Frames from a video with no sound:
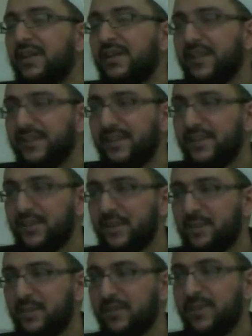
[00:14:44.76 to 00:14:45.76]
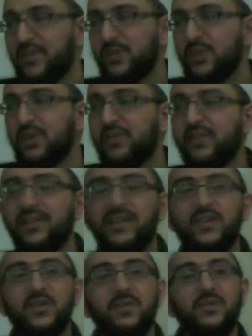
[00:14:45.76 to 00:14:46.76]
Like the example of that scholar in
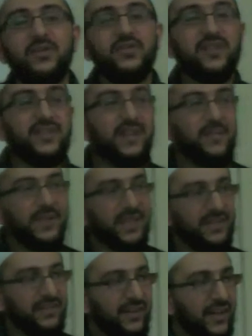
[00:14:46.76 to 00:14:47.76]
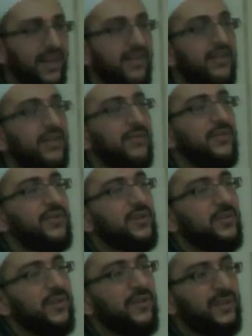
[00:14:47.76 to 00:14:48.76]
Egypt who says, I became very angry when
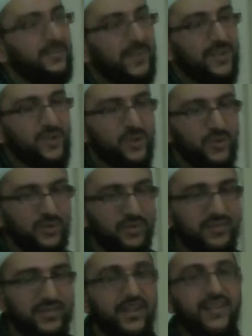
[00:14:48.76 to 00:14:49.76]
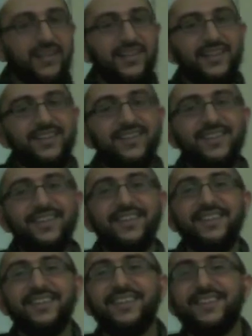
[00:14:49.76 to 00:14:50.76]
someone nicked my shoes, right?
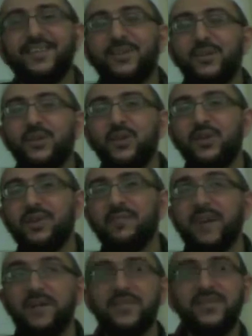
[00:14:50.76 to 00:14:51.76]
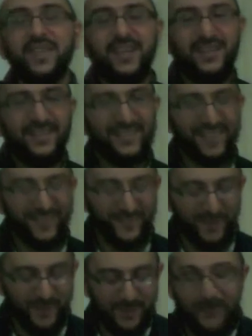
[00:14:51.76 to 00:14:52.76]
Or took them by mistake, like
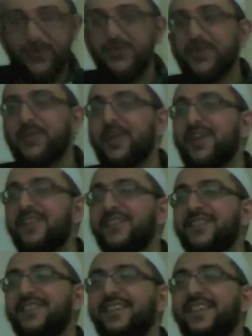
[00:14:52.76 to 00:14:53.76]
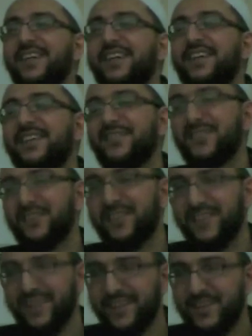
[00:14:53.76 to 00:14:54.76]
from the mosque or whatever, until
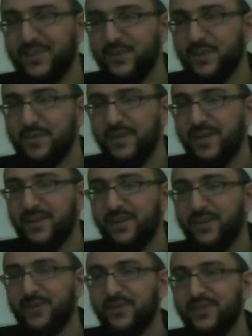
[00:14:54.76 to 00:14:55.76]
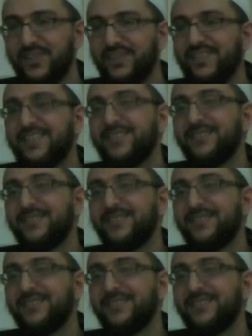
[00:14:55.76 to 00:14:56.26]
the day I saw a man with no feet.